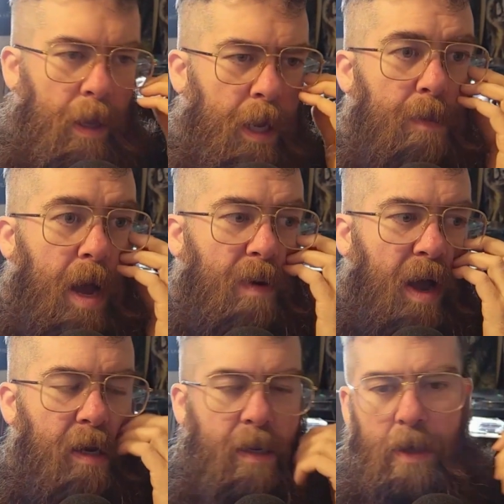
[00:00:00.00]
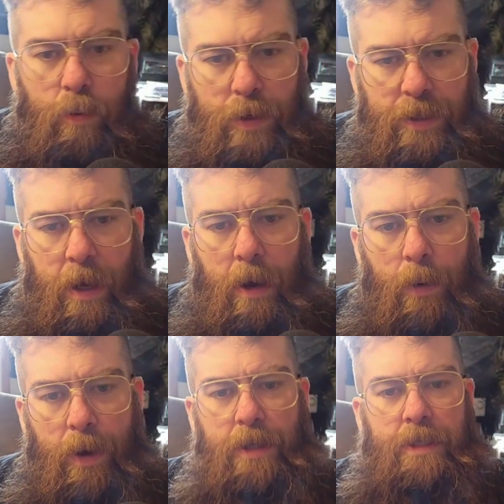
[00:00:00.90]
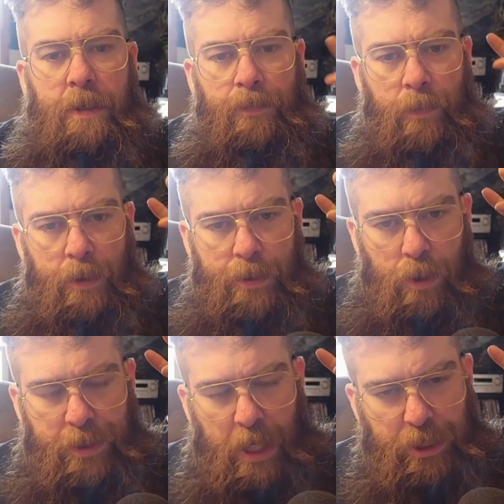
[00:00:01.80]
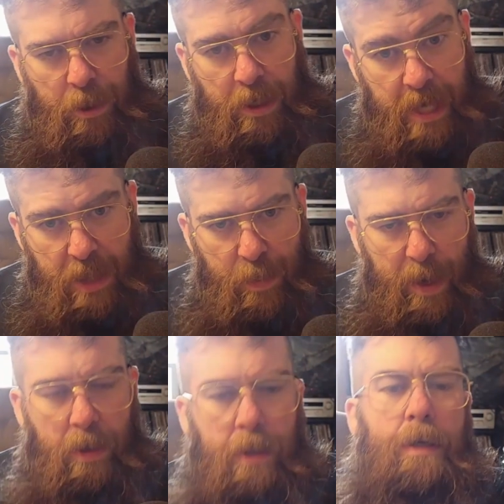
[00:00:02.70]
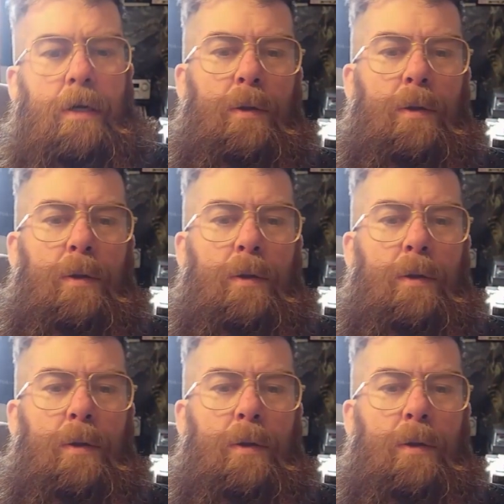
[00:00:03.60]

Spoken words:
in my mind it was always Soulside Journey death metal,